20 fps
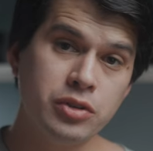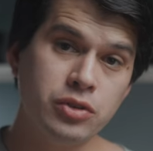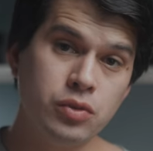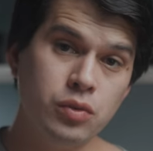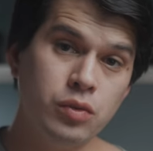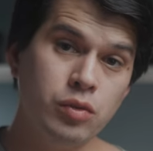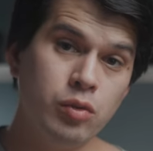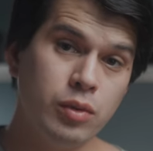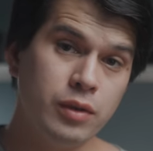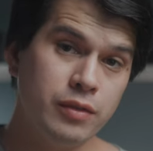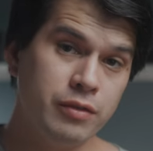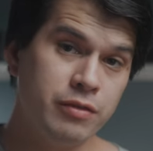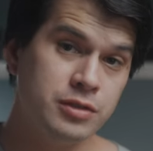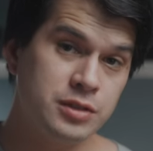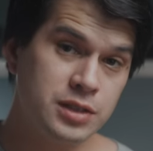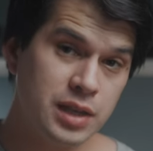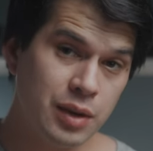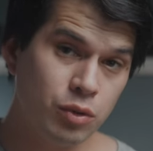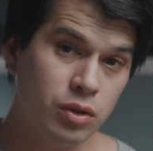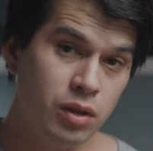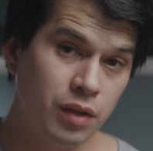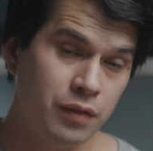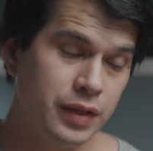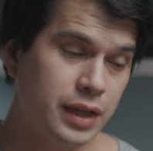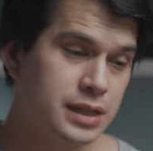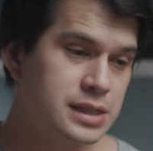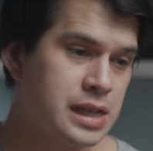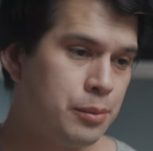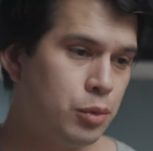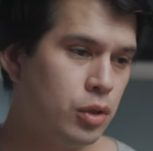to several of the
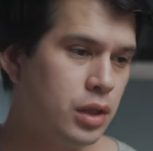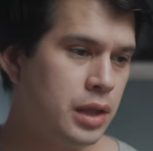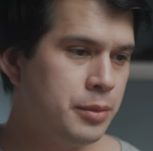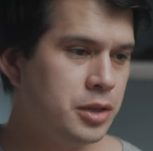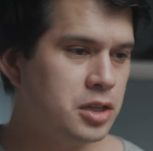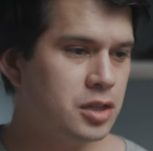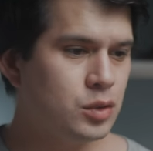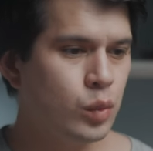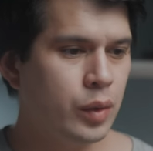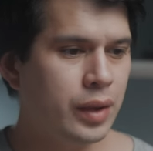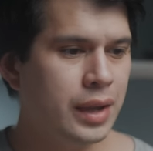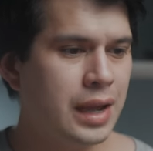example images. We